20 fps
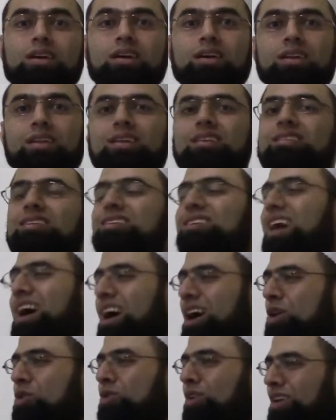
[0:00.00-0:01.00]
this is
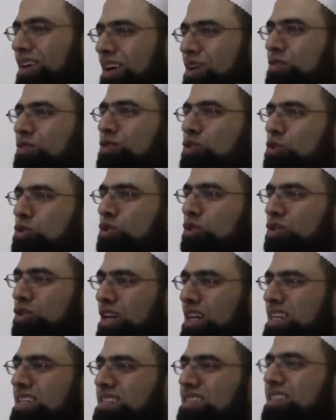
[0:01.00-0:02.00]
how, if you're
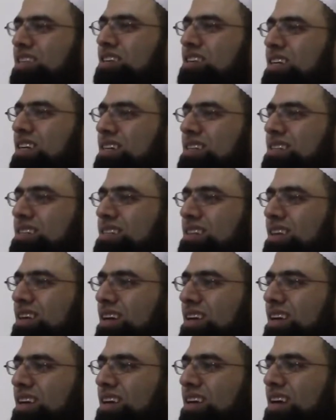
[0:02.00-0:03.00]
really serious
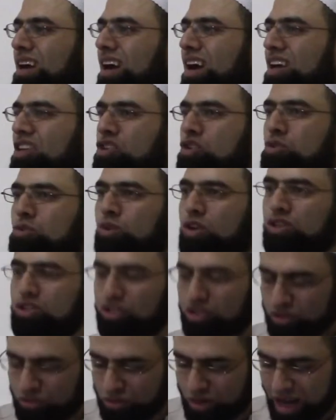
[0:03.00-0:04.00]
and you want
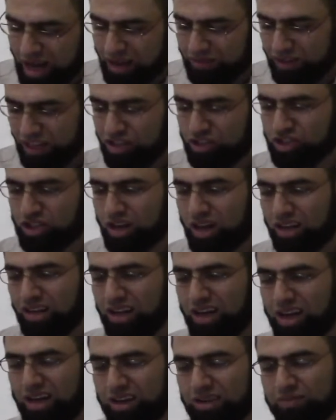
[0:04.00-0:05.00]
to have,
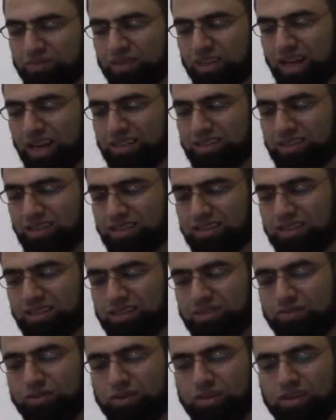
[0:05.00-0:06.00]
inshallah, a
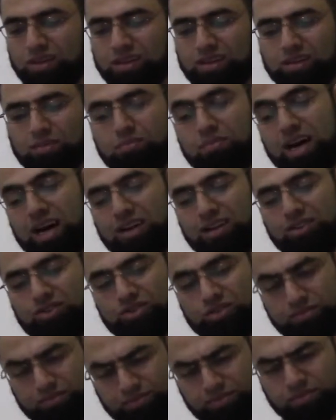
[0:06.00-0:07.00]
successful marriage.
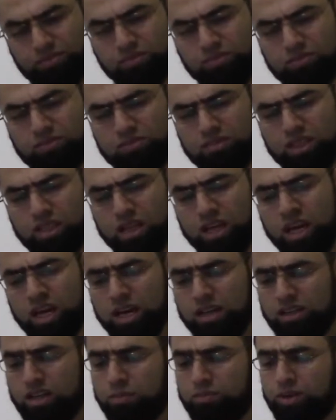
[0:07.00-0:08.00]

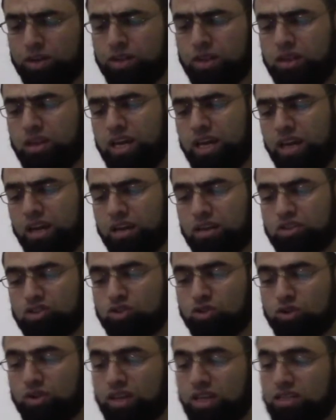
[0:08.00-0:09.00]
Number 3,
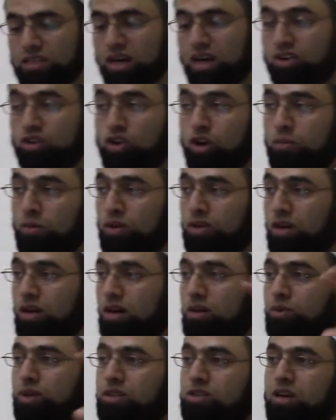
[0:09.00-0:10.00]
so these are common,
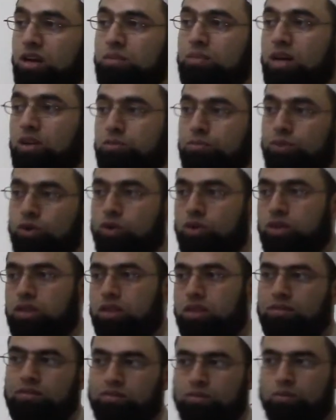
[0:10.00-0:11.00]
huh? We're talking about
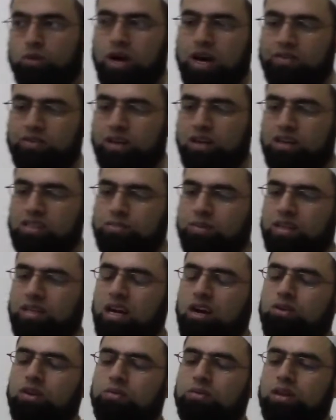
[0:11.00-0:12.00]
both, wife and husband.
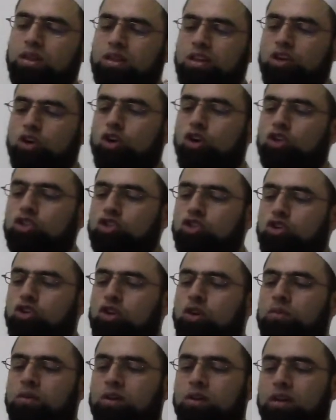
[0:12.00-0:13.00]
Now number 3, also
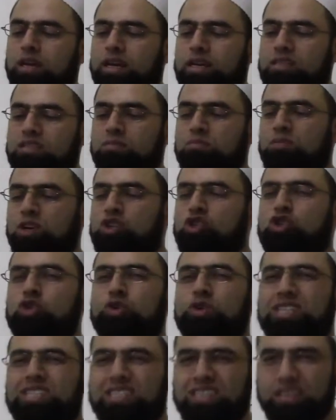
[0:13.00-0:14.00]
common, is
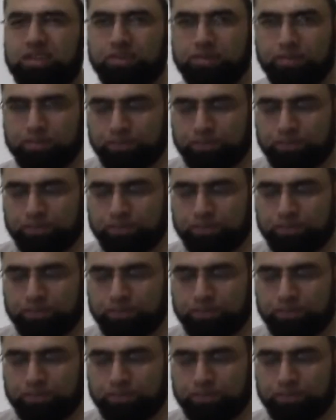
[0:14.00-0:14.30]
maturity